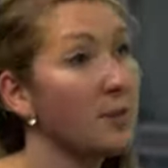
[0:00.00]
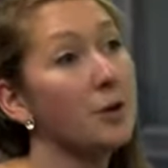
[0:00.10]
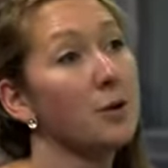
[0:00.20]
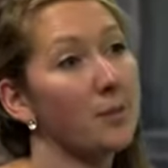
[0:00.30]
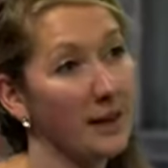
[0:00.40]

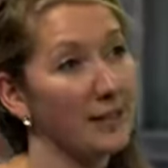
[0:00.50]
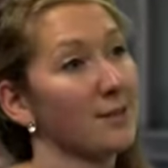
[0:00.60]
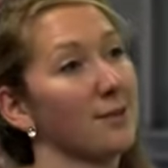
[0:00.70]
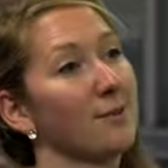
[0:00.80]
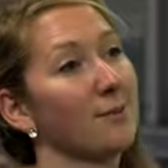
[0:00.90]
that
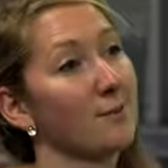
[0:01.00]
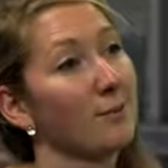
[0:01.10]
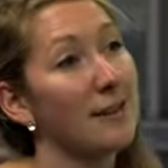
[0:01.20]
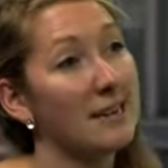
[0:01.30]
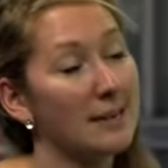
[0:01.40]
banks
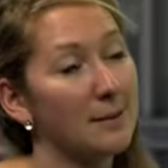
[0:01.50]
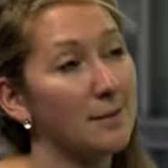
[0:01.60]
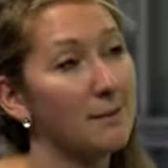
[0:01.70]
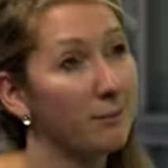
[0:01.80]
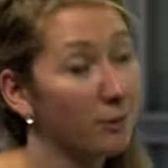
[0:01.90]

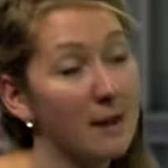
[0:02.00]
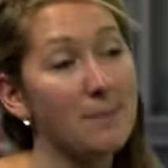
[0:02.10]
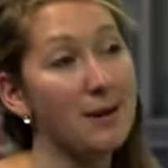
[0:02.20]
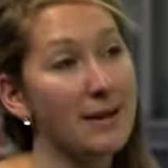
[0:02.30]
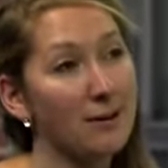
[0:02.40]
create
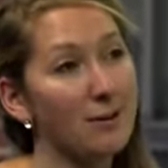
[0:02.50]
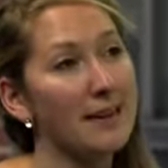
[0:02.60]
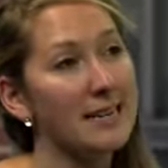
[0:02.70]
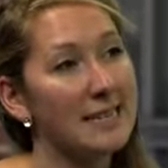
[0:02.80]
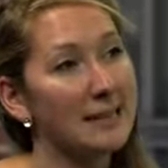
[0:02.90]
money through
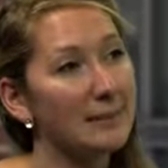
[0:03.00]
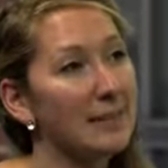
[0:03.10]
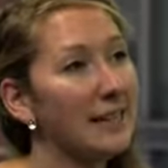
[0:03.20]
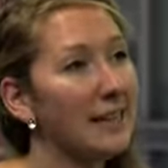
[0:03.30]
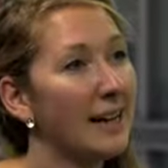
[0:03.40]
lending,
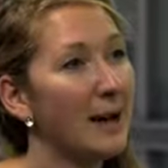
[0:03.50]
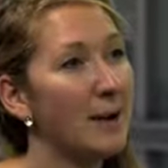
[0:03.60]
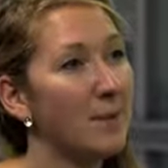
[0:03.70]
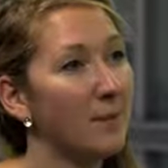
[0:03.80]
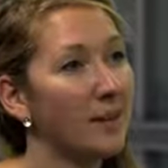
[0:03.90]

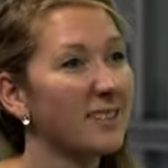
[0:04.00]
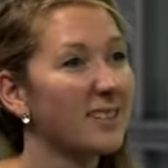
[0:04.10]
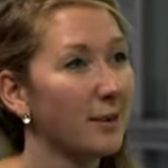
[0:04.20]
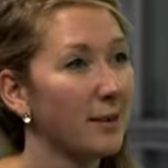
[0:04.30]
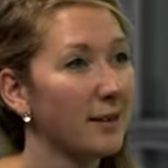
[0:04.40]
and
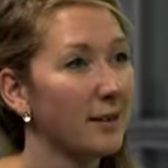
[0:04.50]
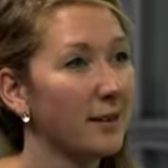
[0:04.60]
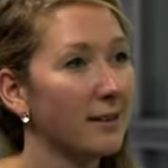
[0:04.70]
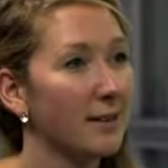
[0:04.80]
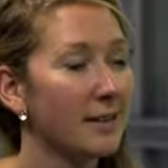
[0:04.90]
so the
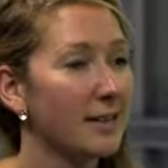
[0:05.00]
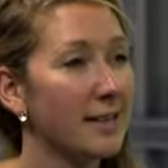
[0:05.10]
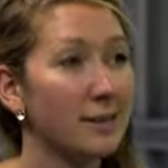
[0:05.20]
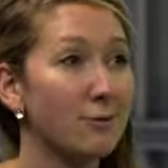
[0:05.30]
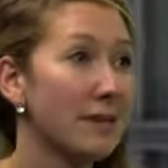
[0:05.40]

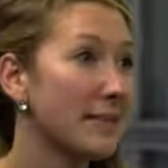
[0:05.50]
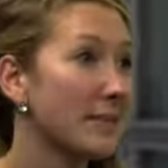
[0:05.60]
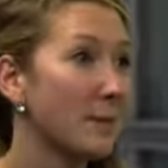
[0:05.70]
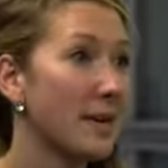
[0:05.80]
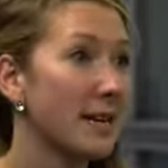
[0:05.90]
understanding has really
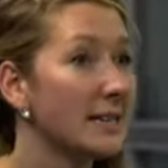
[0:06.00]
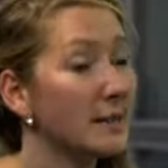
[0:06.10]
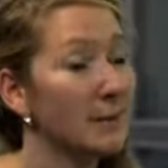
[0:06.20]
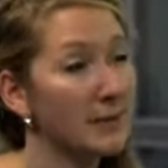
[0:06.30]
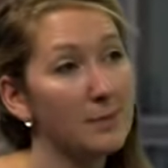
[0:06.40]
disappeared.
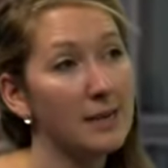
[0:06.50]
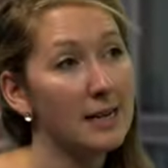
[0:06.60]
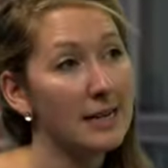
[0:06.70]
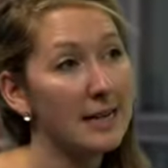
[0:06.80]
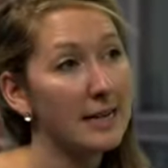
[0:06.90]

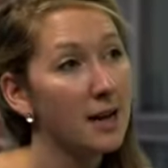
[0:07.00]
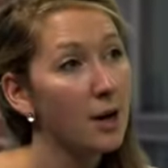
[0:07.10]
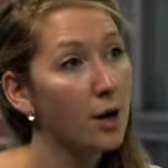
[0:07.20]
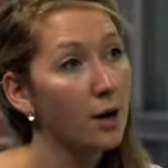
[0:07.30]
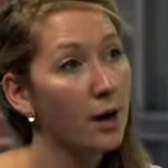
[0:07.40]
Similarly,
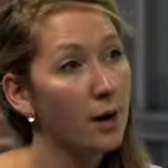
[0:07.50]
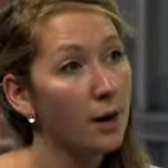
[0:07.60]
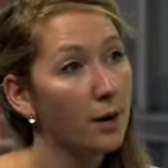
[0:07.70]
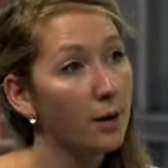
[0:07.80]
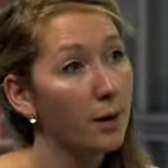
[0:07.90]

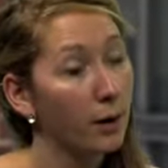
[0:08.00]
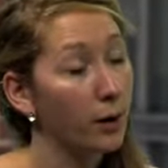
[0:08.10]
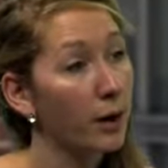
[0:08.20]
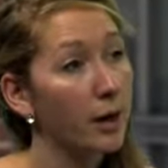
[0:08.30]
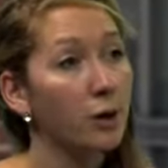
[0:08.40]

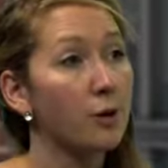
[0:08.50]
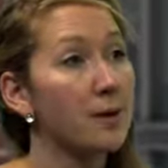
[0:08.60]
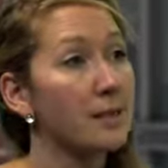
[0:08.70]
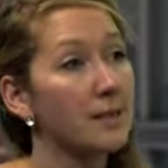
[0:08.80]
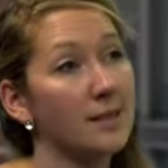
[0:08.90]

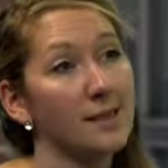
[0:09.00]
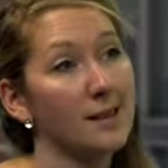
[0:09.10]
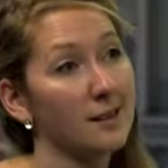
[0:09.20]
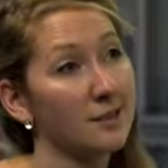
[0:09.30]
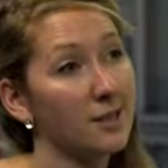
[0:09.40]
economists
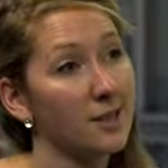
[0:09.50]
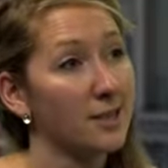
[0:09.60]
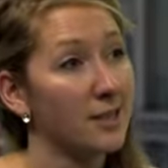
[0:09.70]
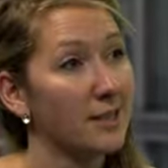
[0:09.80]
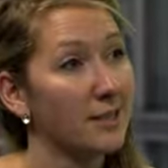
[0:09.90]

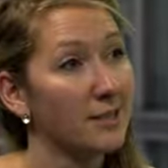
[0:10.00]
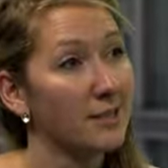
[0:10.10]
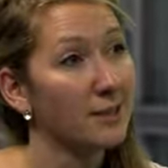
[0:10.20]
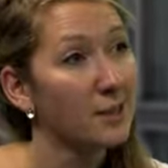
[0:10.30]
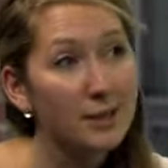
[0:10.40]
such
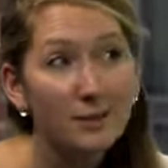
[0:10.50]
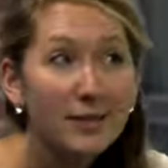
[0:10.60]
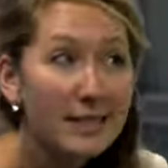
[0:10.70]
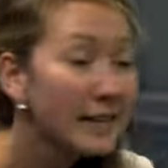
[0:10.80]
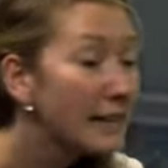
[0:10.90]
as Joseph
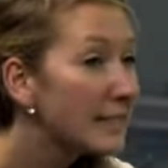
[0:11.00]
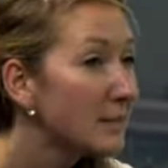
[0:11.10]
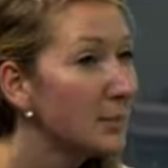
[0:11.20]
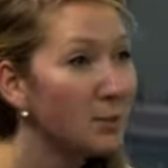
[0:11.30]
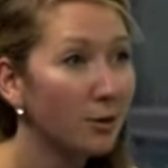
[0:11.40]
Stiglitz
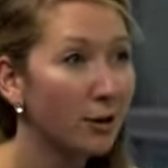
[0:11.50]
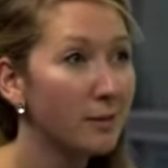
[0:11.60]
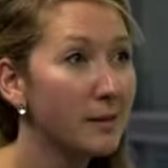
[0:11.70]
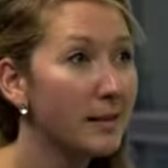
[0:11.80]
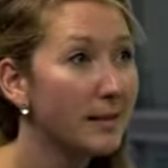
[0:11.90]
and Paul
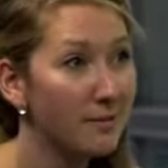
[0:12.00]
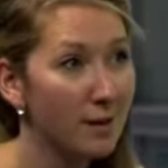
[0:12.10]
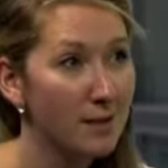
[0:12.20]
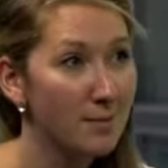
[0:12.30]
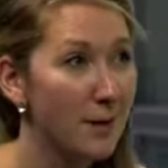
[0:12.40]
Krugman,
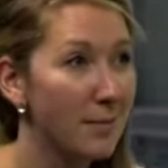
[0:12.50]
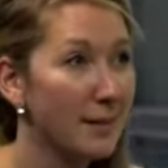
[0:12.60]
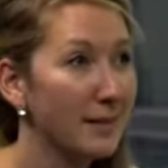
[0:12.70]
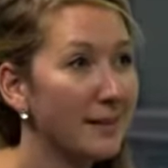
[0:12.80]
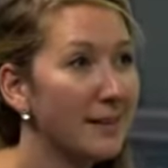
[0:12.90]

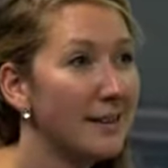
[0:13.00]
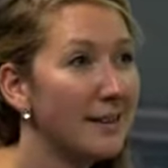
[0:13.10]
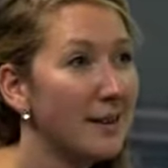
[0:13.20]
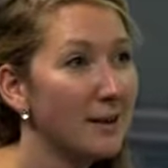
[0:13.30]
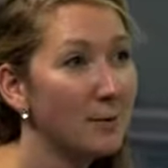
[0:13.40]
Nobel
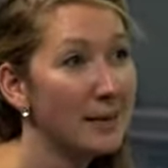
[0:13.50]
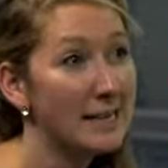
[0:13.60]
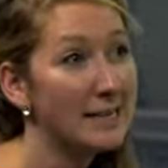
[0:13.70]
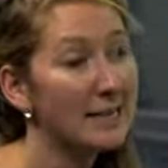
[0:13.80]
winners,